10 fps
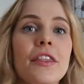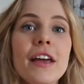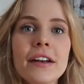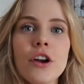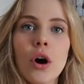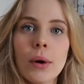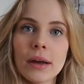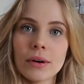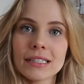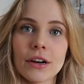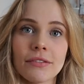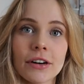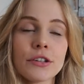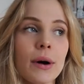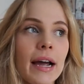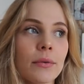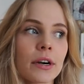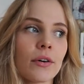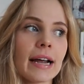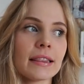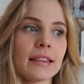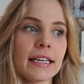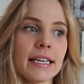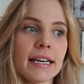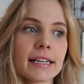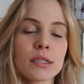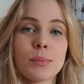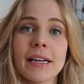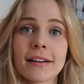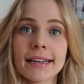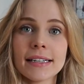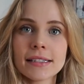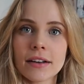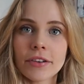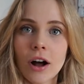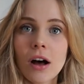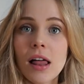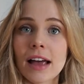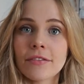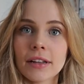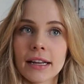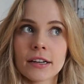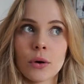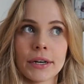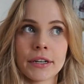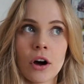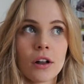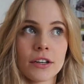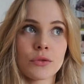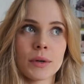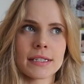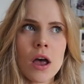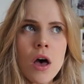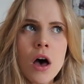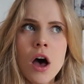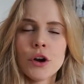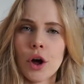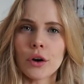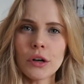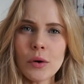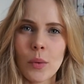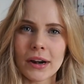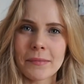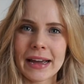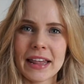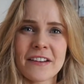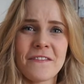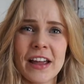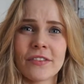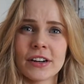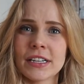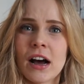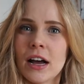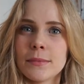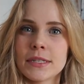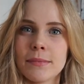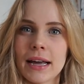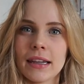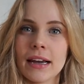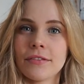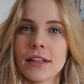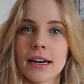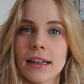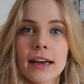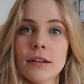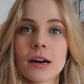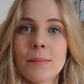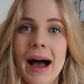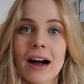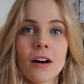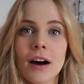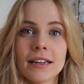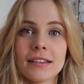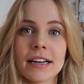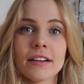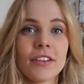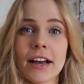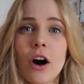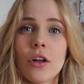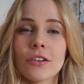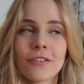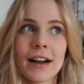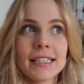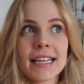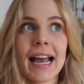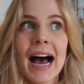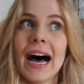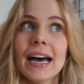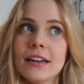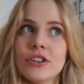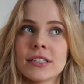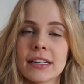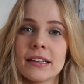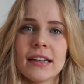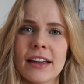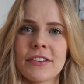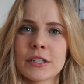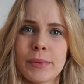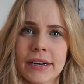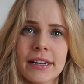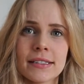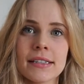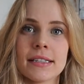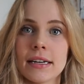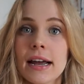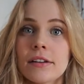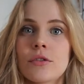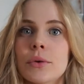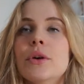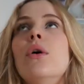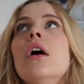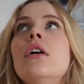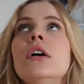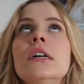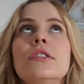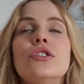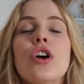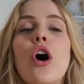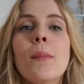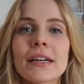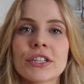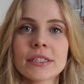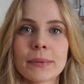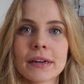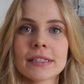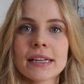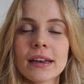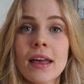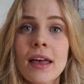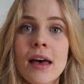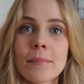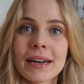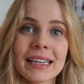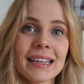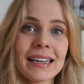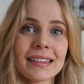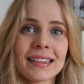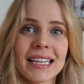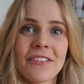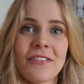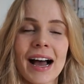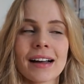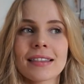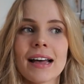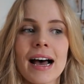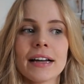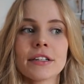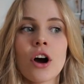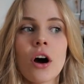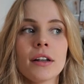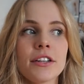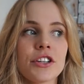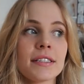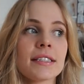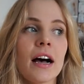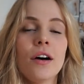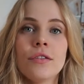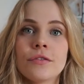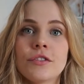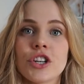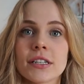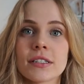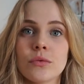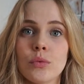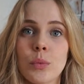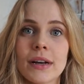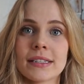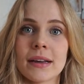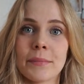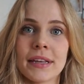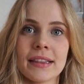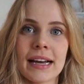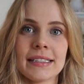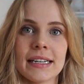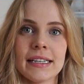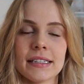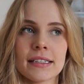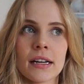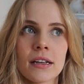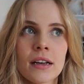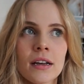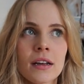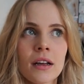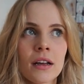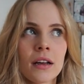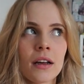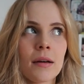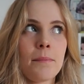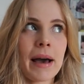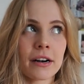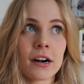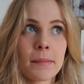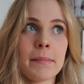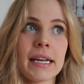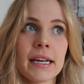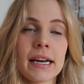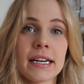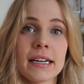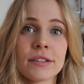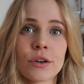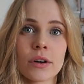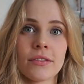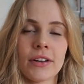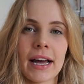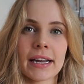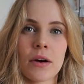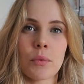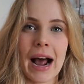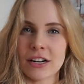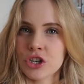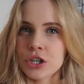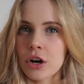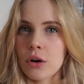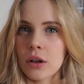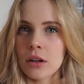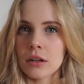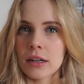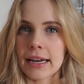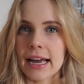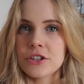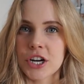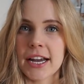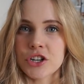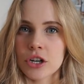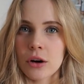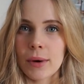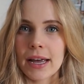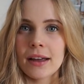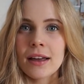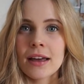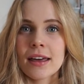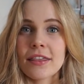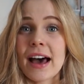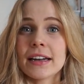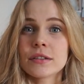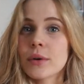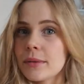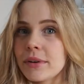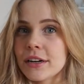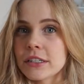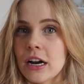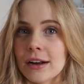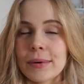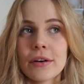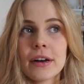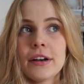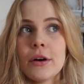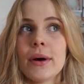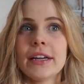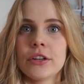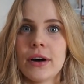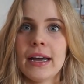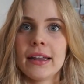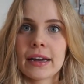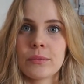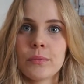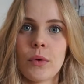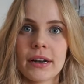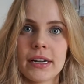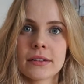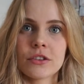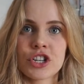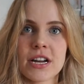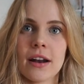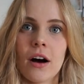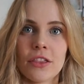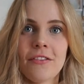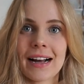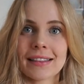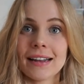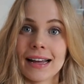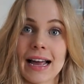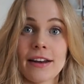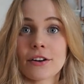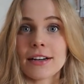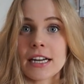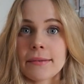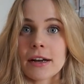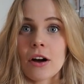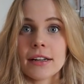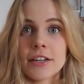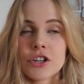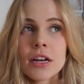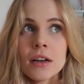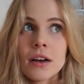In no way whatsoever do I regret the experience of it all. I feel like going to college was not only one of my like favorite times in my life that I like look back on and think of like all the friends I had and just like the life experiences, and I grew so much as a person, but I think the fact that college itself just was something that didn't better me in a sort of like rational, like educational way, that is what I'm here to talk about. In no way do I like want to shit on the fact that like I had a great time at college.